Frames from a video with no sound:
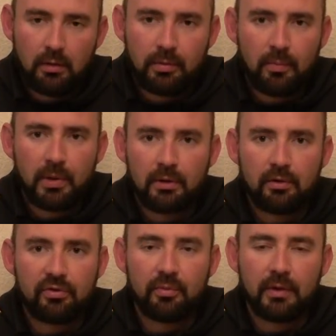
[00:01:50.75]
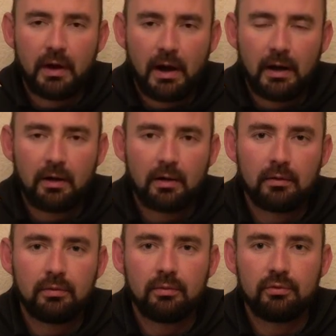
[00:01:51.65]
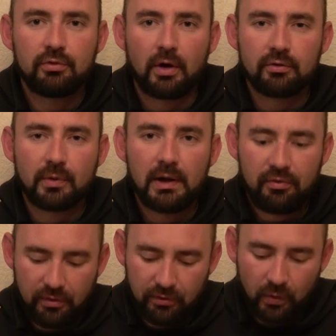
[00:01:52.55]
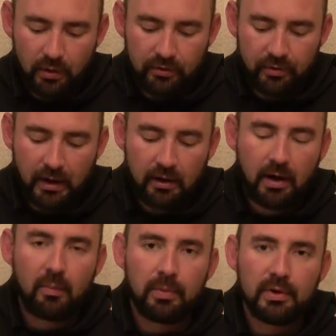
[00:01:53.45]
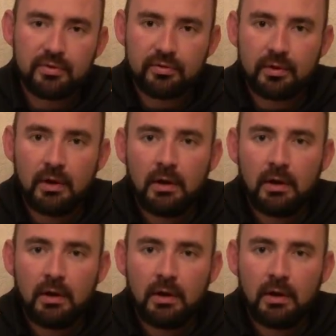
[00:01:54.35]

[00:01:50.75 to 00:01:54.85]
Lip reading: compared to some of the higher charge rates as well as the higher outputs.